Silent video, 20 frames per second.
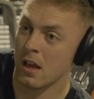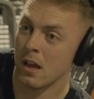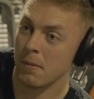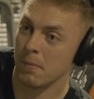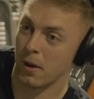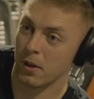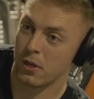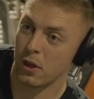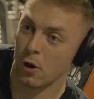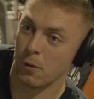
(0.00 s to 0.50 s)

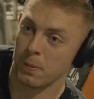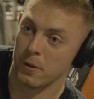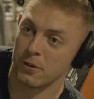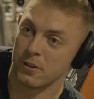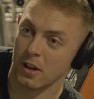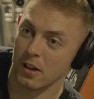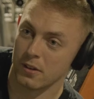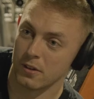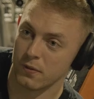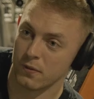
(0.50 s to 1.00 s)
my
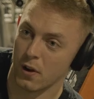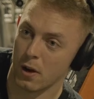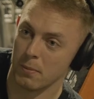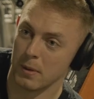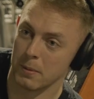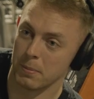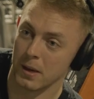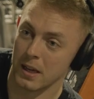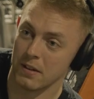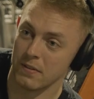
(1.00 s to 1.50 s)
therapist does
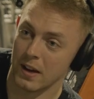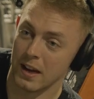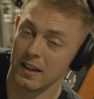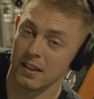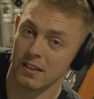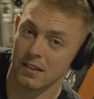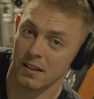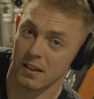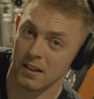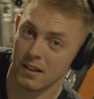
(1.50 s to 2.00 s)
firmly believe it
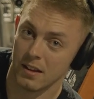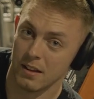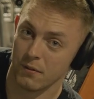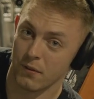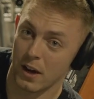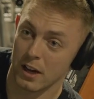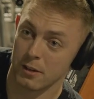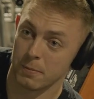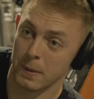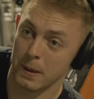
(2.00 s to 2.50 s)
is in
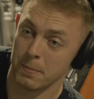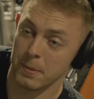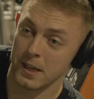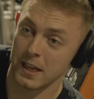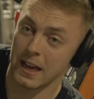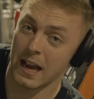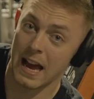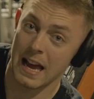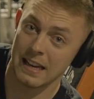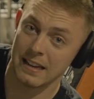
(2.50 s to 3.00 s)
fact
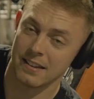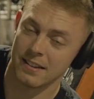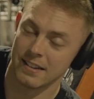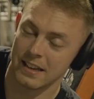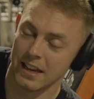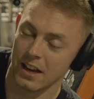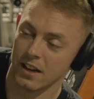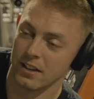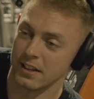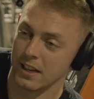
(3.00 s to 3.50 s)
BPD and
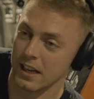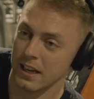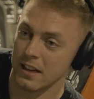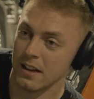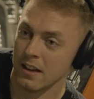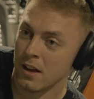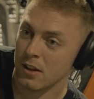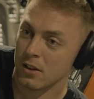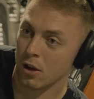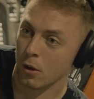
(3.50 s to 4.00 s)
DID.
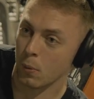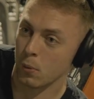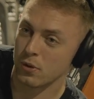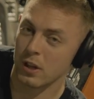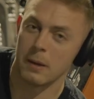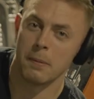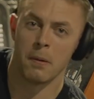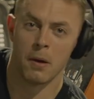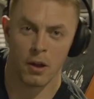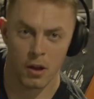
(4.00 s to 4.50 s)
So we'll
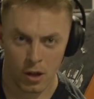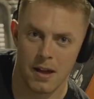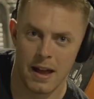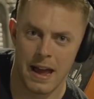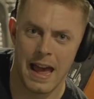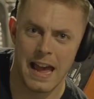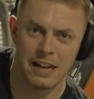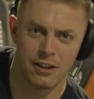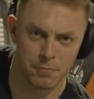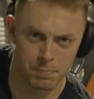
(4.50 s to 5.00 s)
say
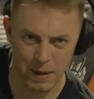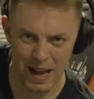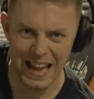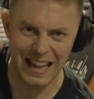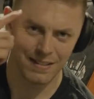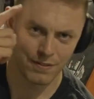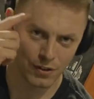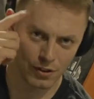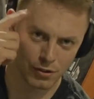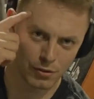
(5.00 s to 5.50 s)
head
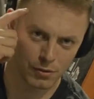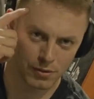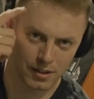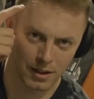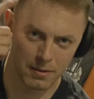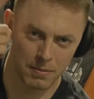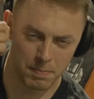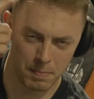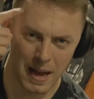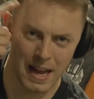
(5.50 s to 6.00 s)
behaviors, we'll
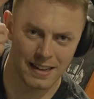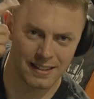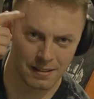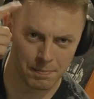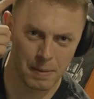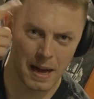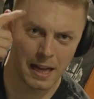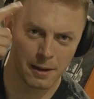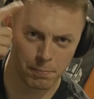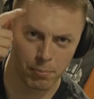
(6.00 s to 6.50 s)
say
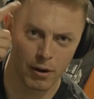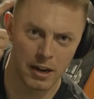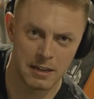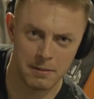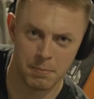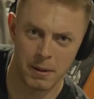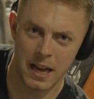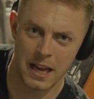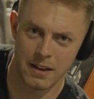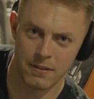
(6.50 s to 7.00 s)
bad
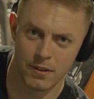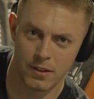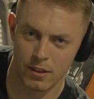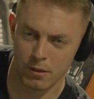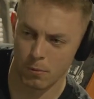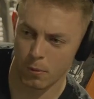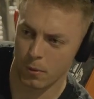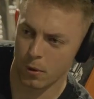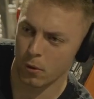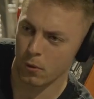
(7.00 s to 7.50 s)
brain behaviors
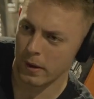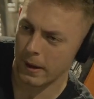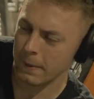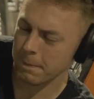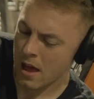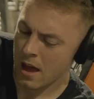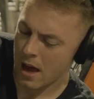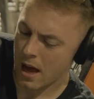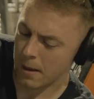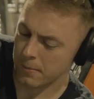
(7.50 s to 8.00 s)
is what we'll call it.
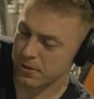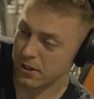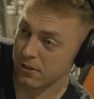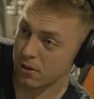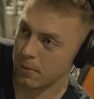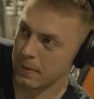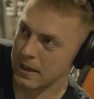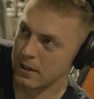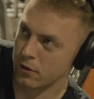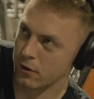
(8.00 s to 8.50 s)
So that's going
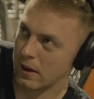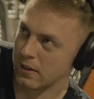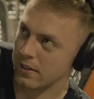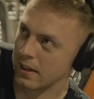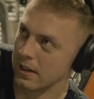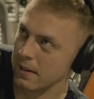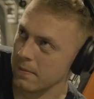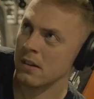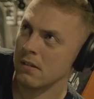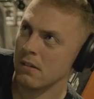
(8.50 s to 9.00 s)
to be
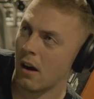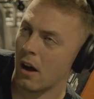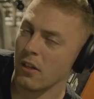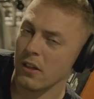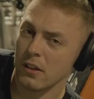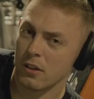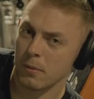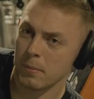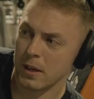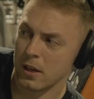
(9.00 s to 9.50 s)
interesting. I think
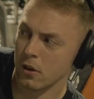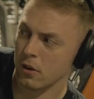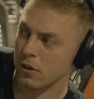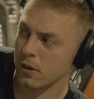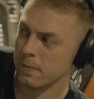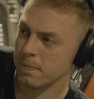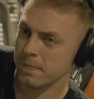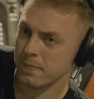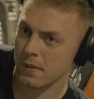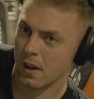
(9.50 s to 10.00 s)
it's going to be good.
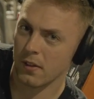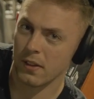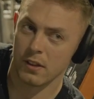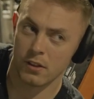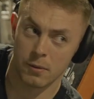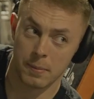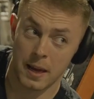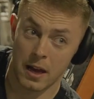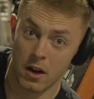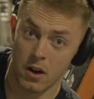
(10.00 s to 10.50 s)
I think
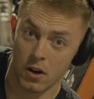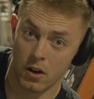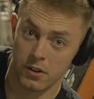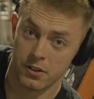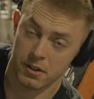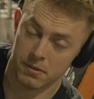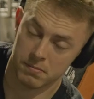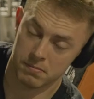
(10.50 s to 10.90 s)
it's going to be hard,